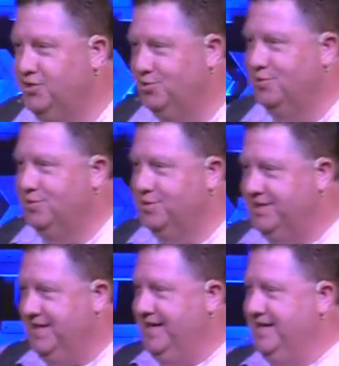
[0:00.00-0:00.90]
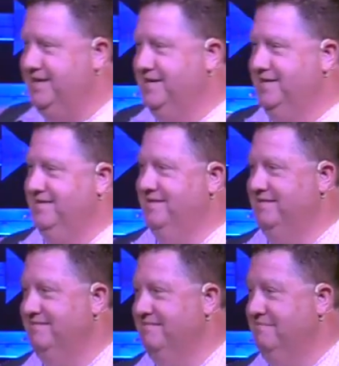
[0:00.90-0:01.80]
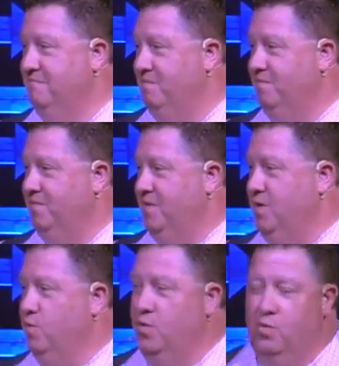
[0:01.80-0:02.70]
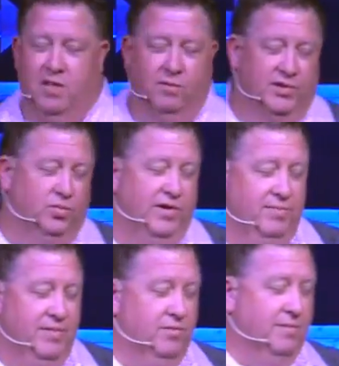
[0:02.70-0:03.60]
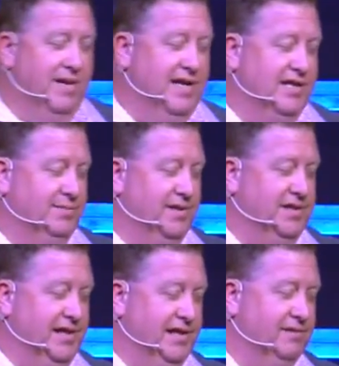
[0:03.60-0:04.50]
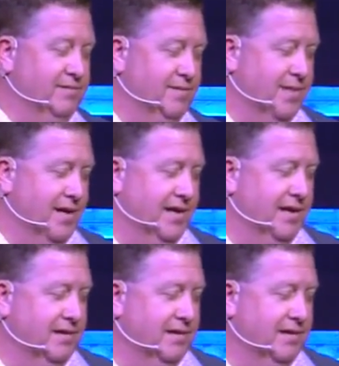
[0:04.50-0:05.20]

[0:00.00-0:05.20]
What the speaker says: shooter scene. You were the one that was with me when my husband cheated with my